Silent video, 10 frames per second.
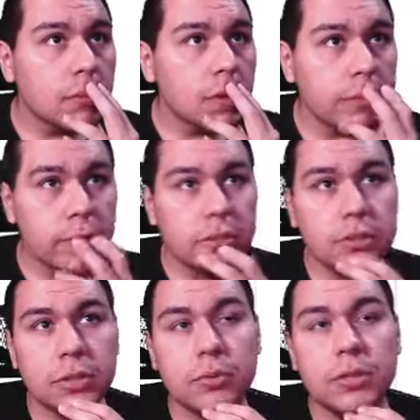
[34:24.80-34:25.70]
I'm going to
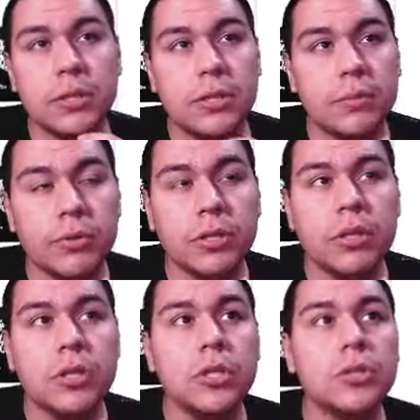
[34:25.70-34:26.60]
start with the number
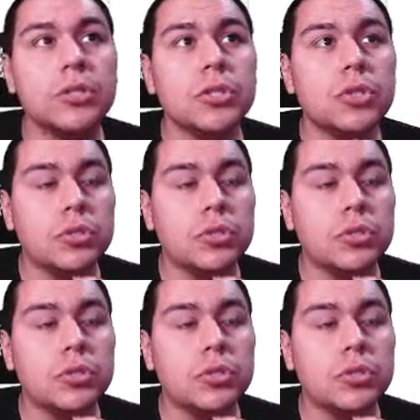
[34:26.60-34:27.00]
closest